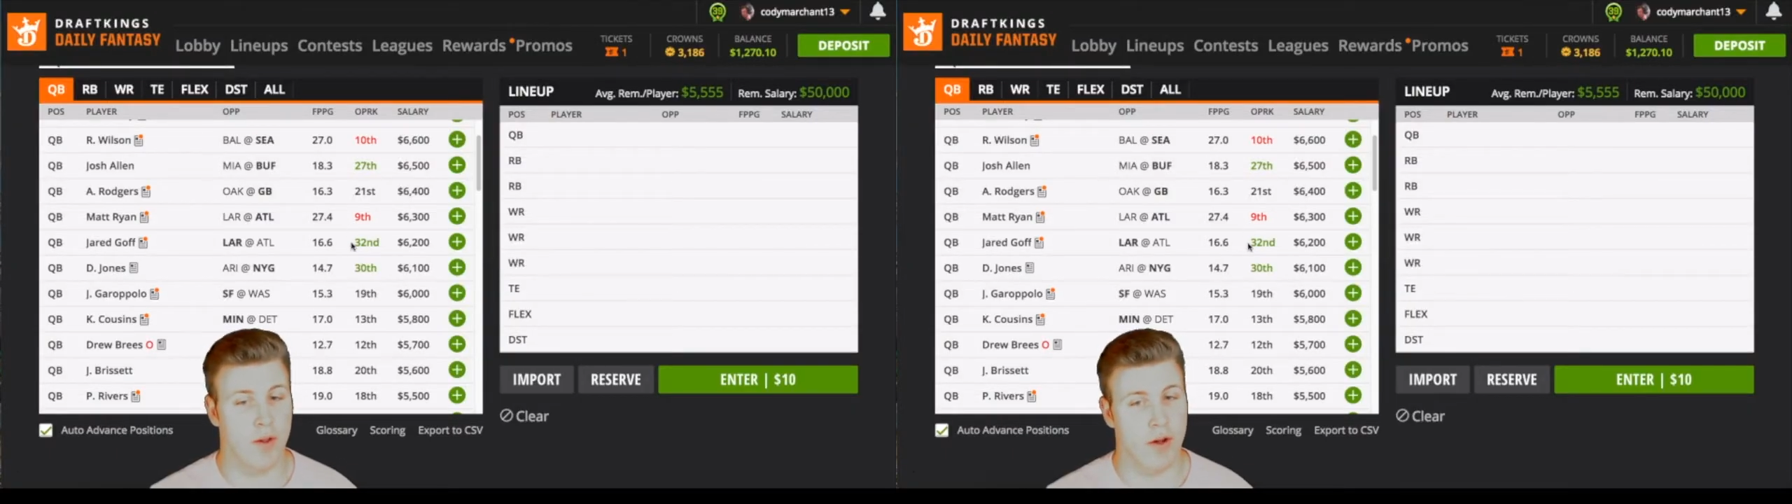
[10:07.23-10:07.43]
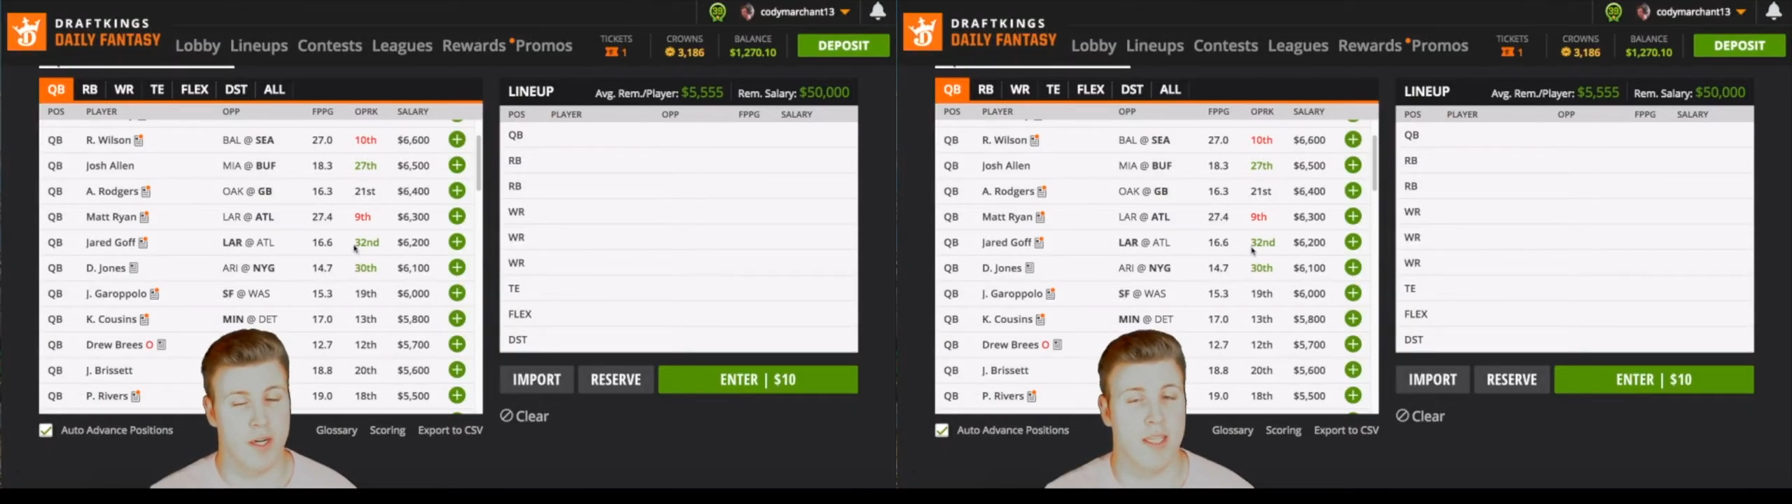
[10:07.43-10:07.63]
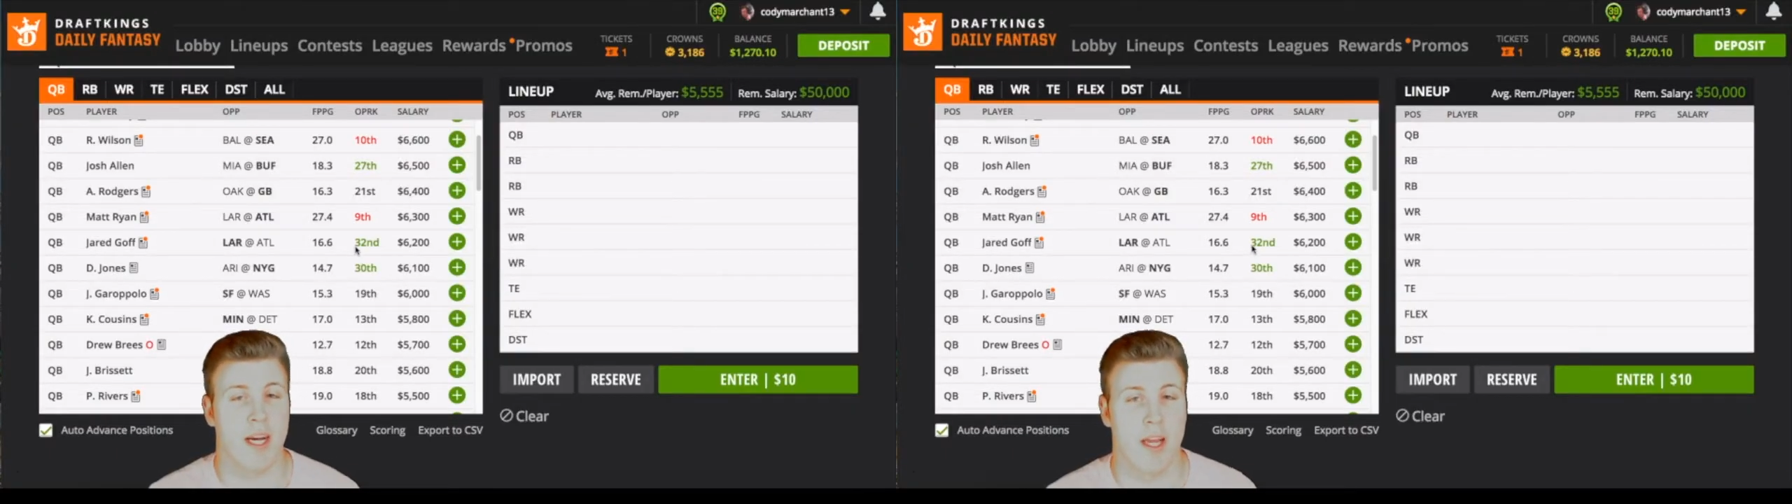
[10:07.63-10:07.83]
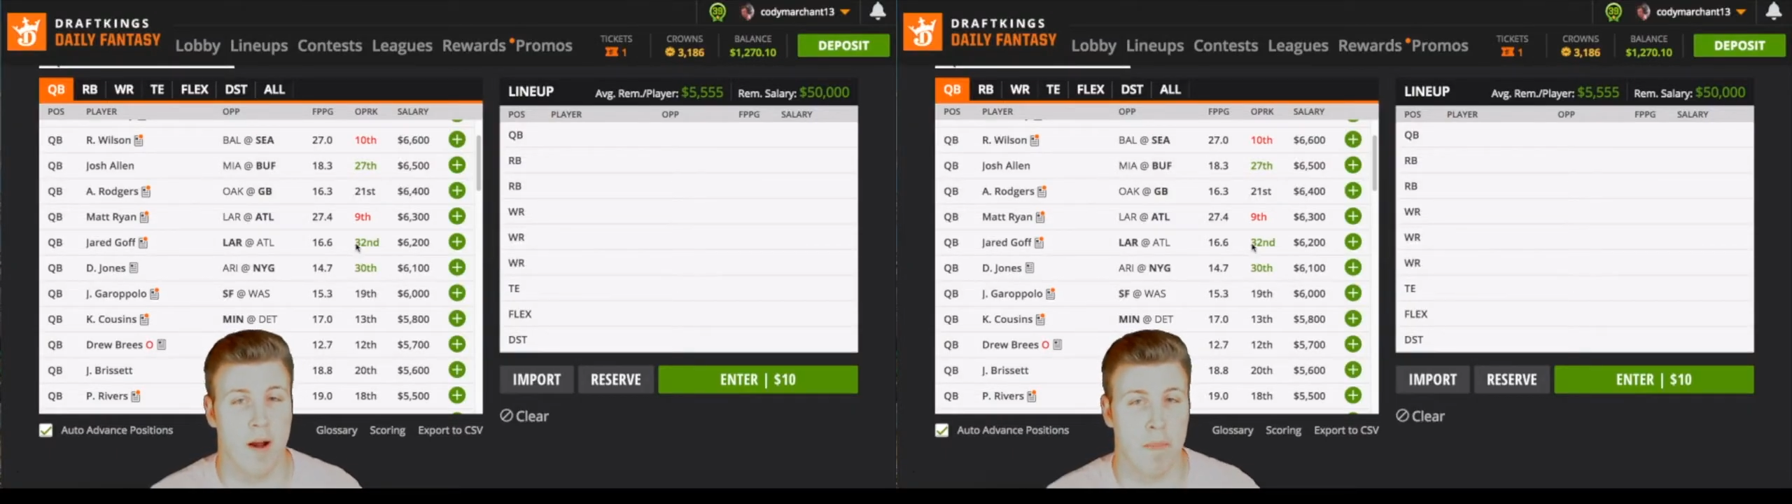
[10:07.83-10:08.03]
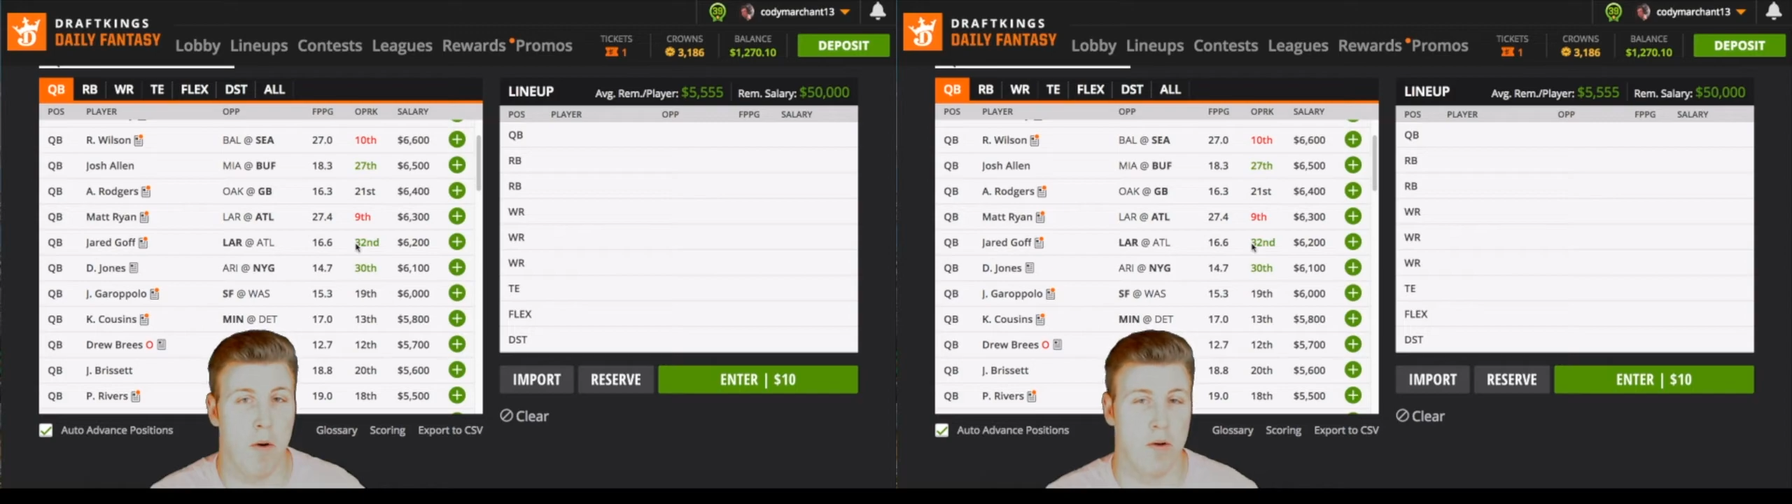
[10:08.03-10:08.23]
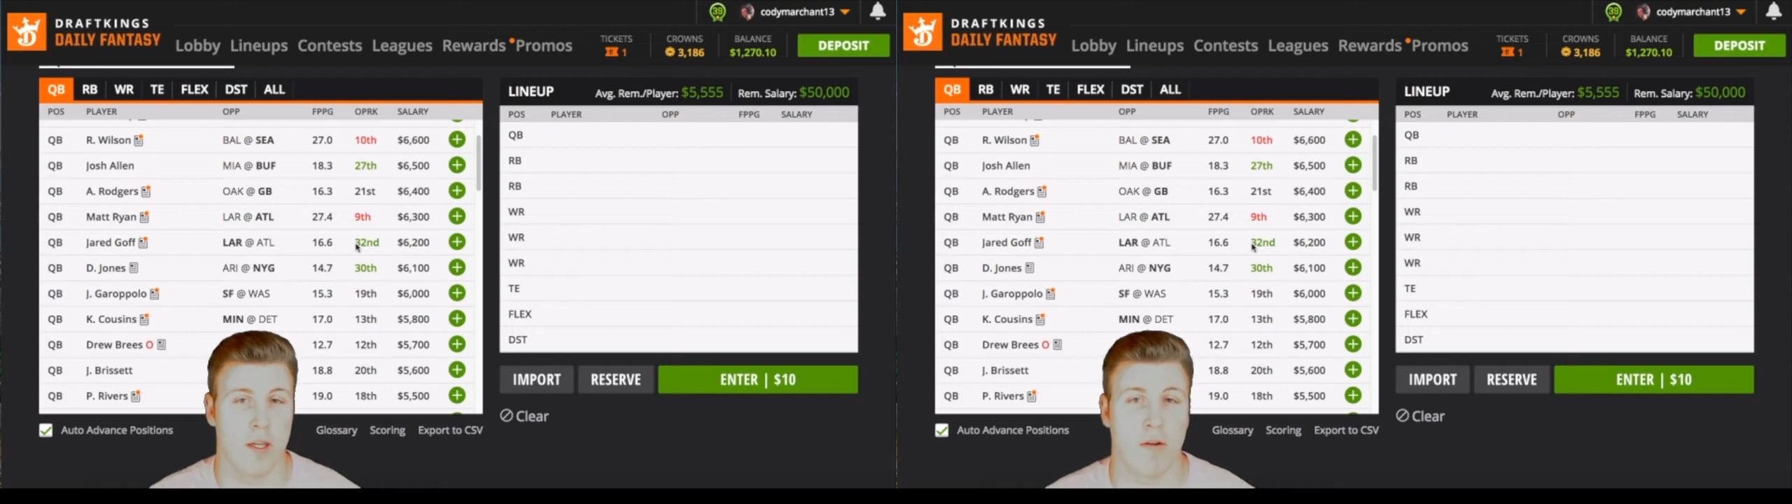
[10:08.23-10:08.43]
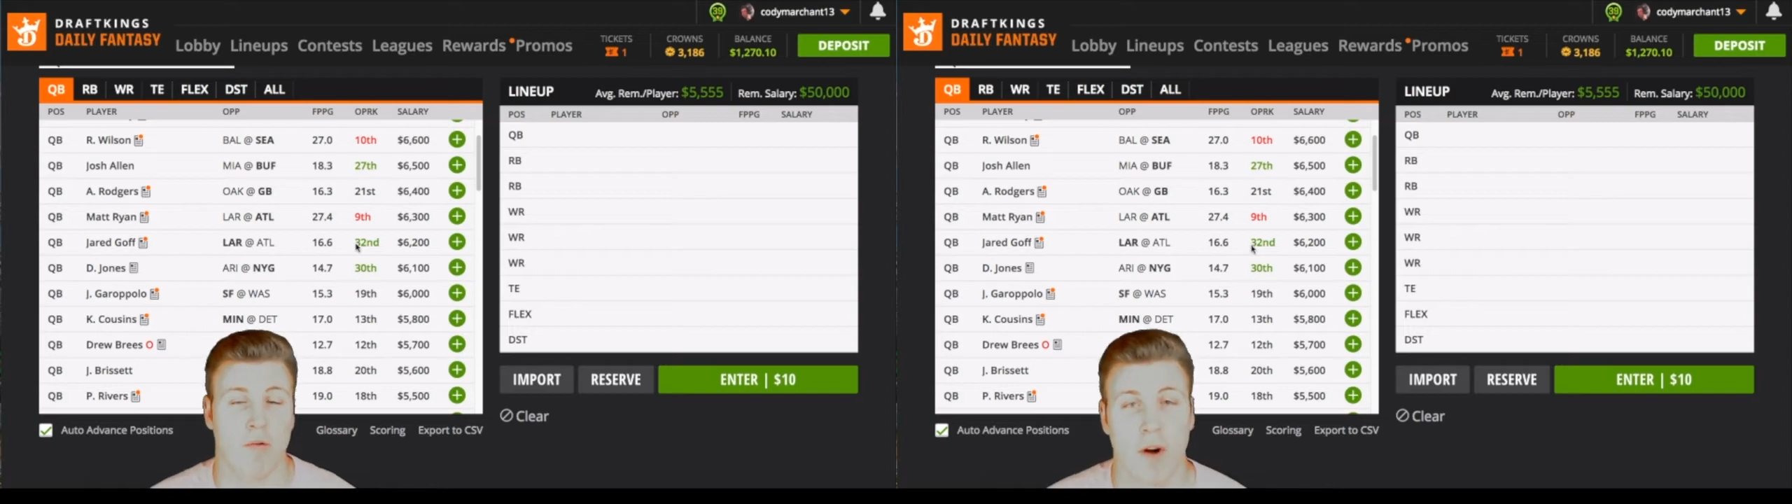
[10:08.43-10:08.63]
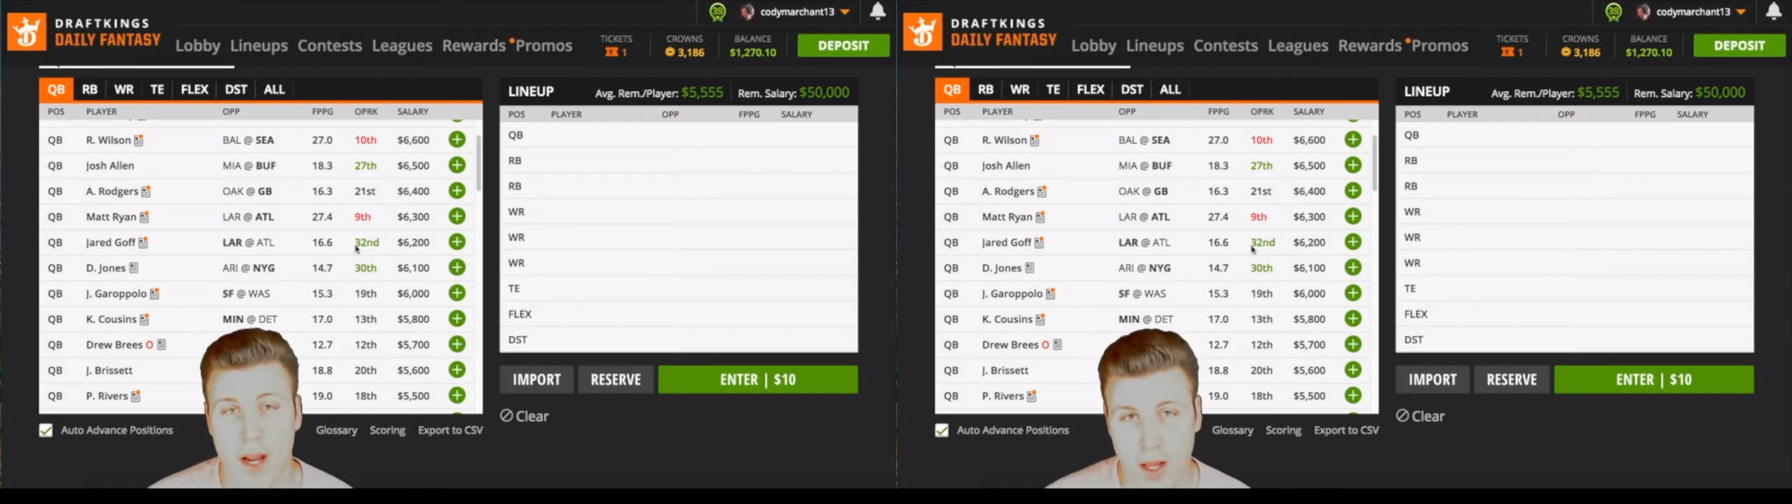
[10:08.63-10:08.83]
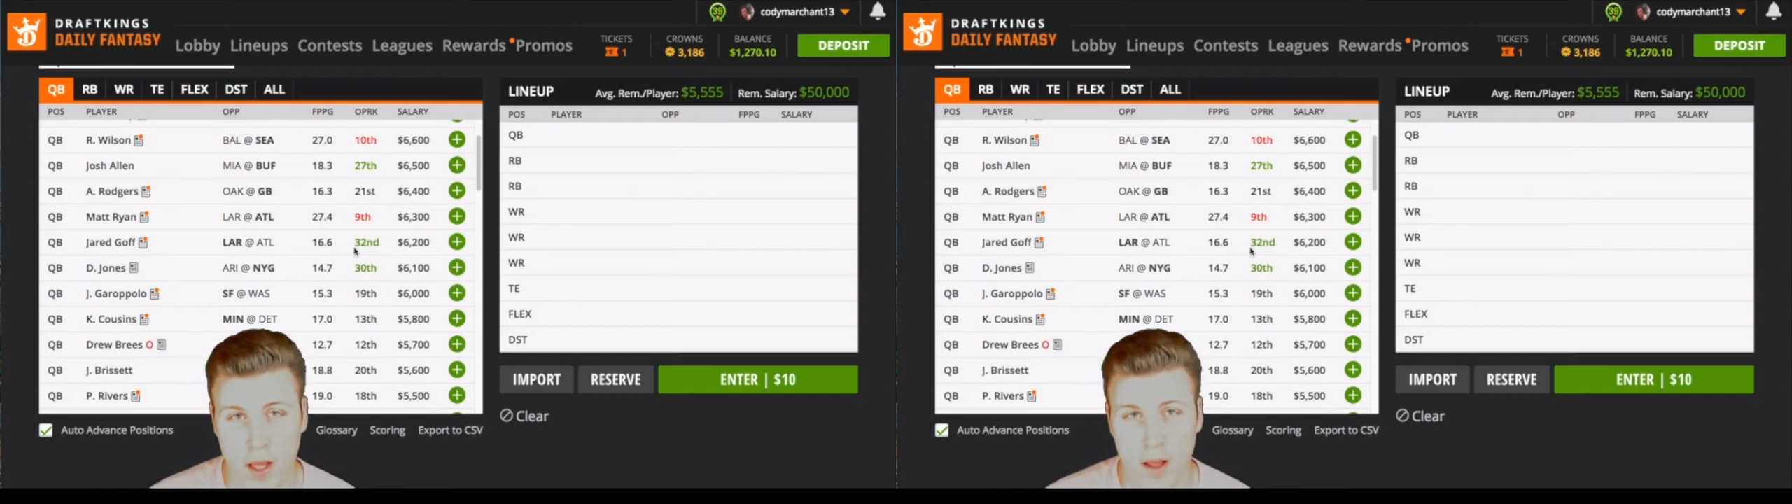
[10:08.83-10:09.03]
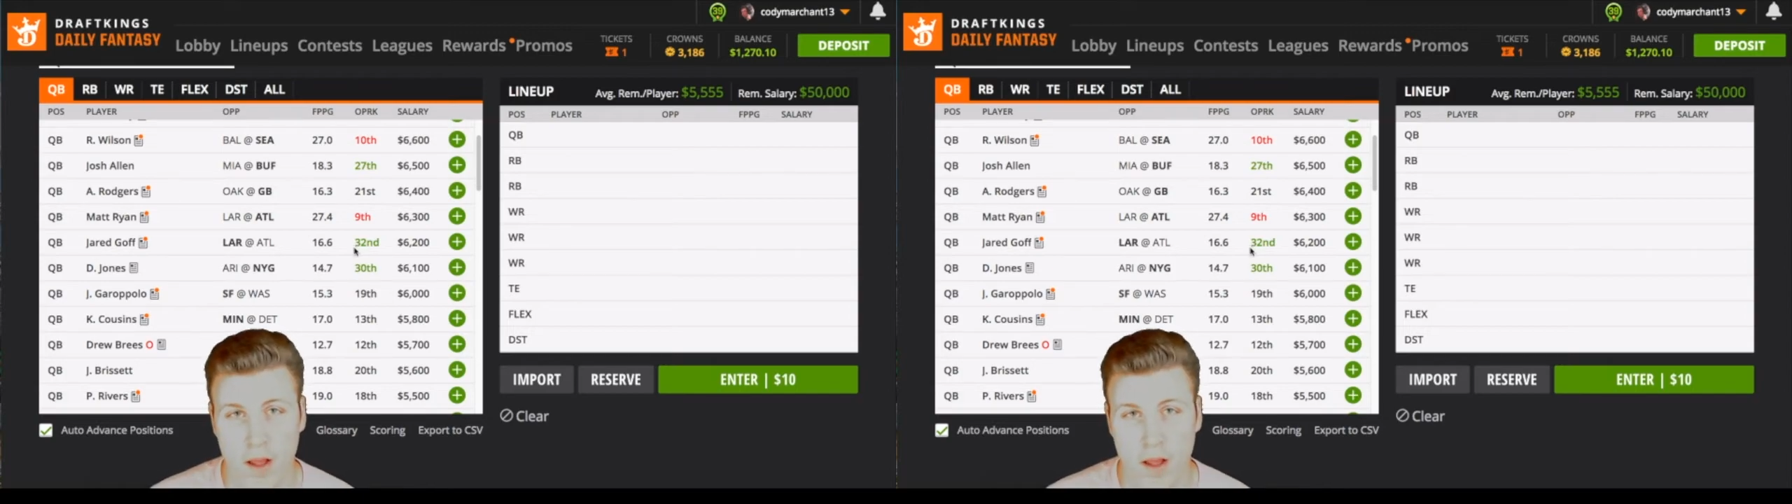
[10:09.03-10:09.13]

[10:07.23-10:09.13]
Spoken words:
32nd opposing rank